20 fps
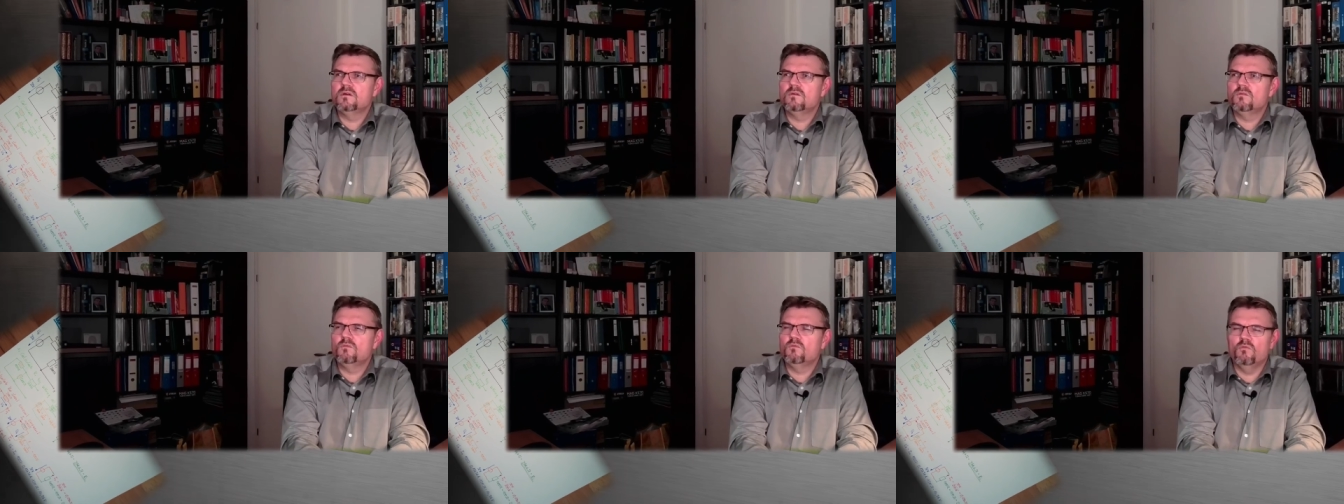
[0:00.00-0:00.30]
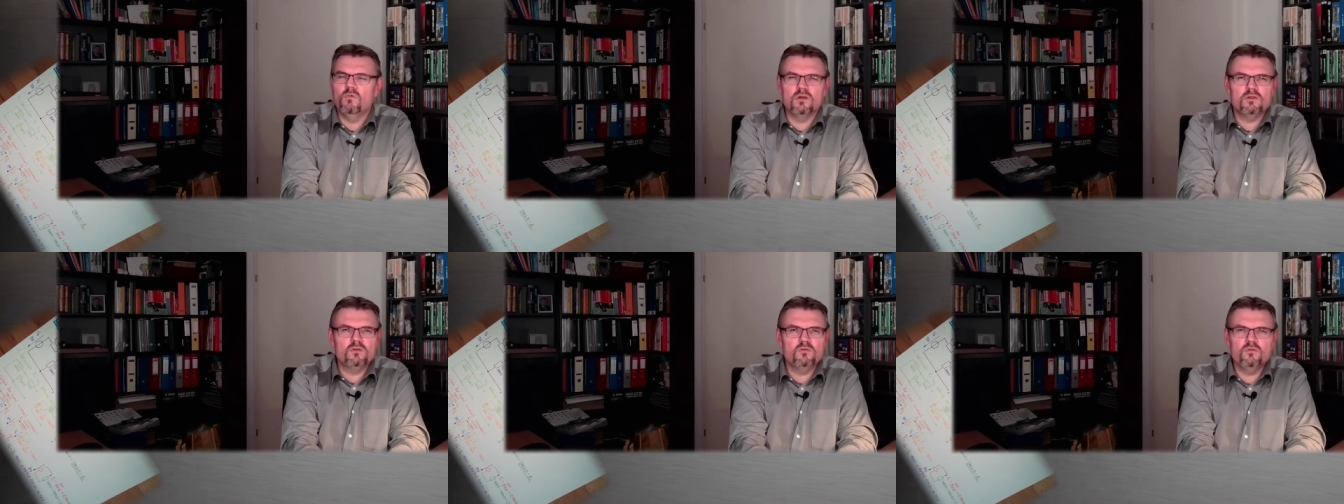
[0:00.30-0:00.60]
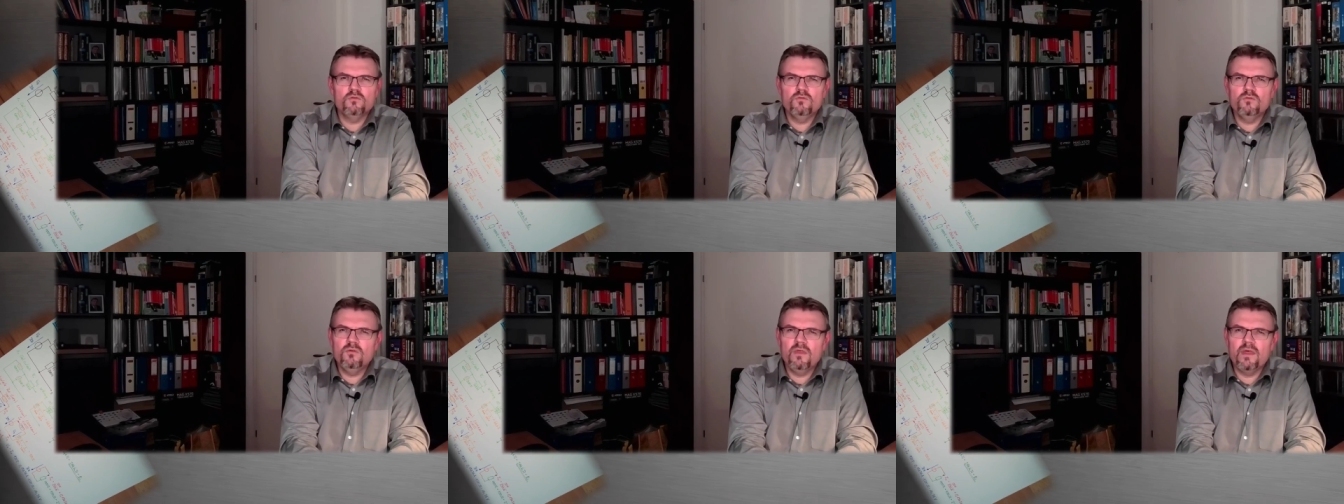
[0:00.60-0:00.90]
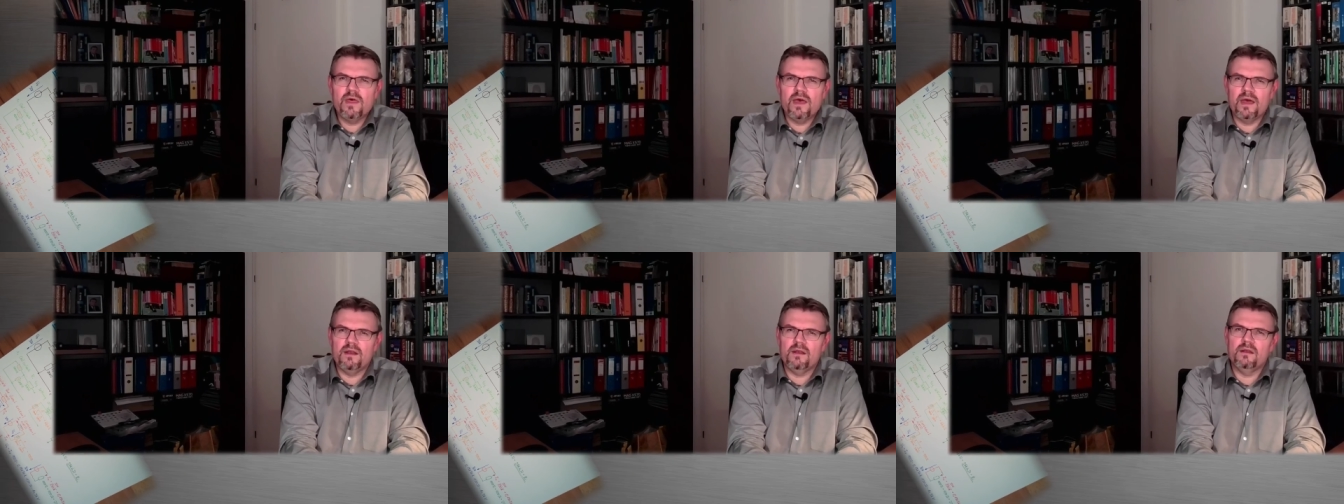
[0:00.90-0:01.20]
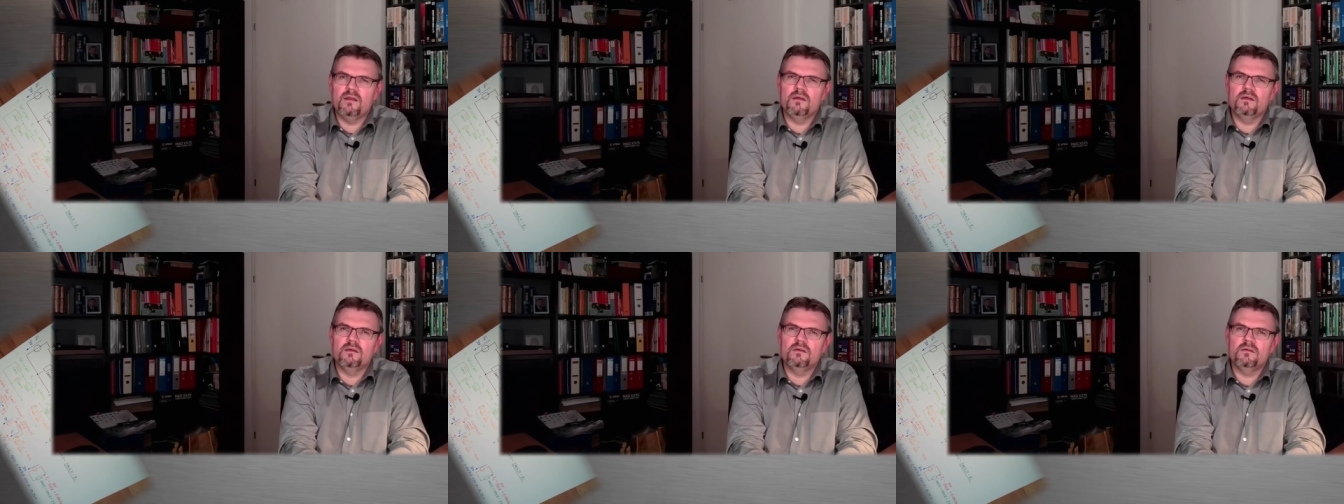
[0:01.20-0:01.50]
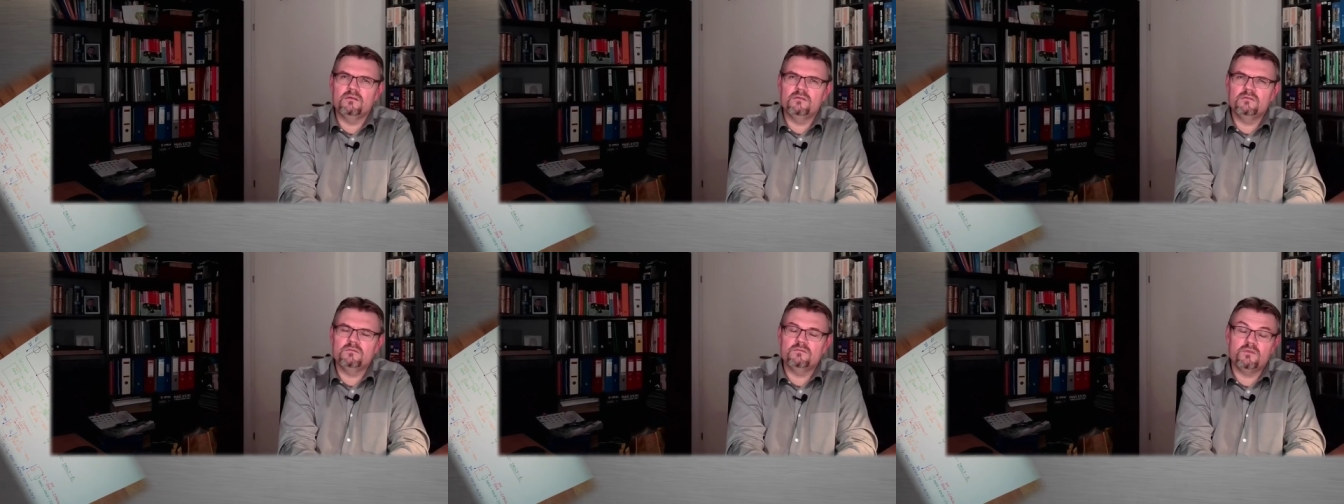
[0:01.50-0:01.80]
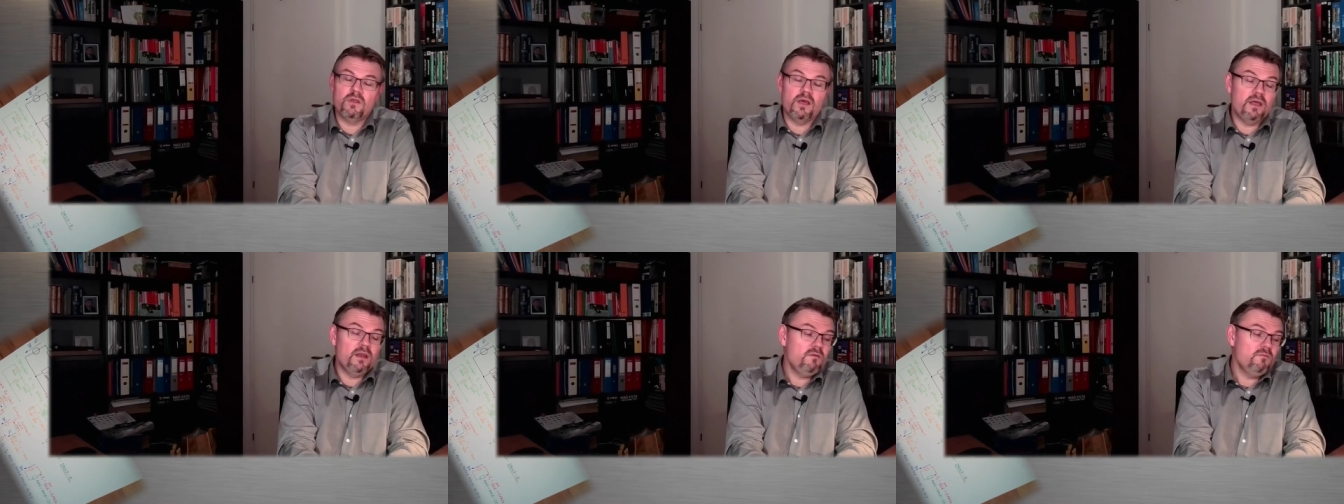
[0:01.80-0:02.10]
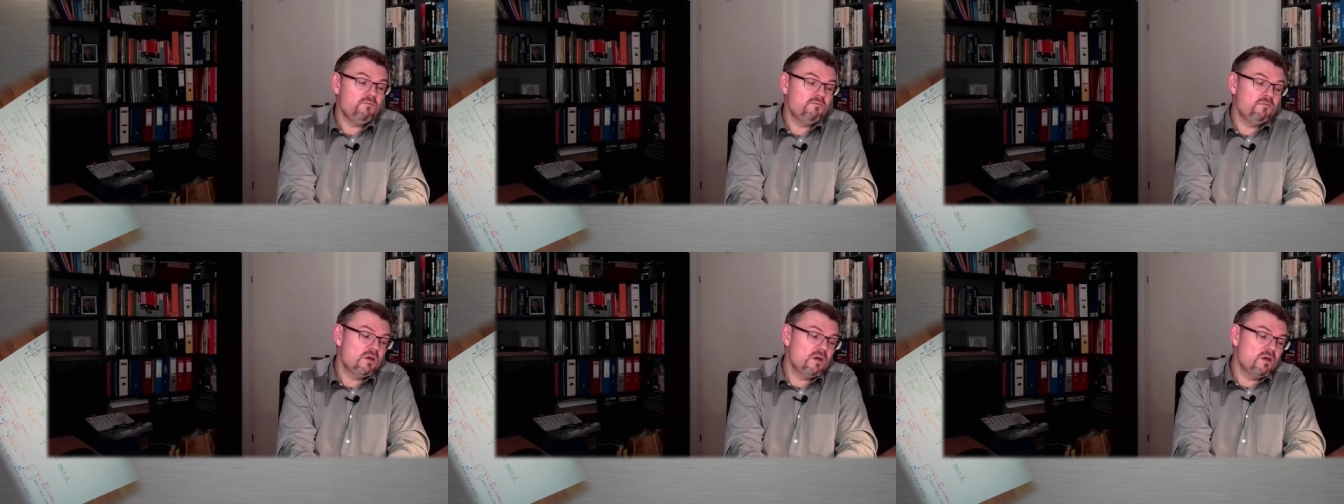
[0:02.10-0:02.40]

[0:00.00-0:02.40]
What to do then? Then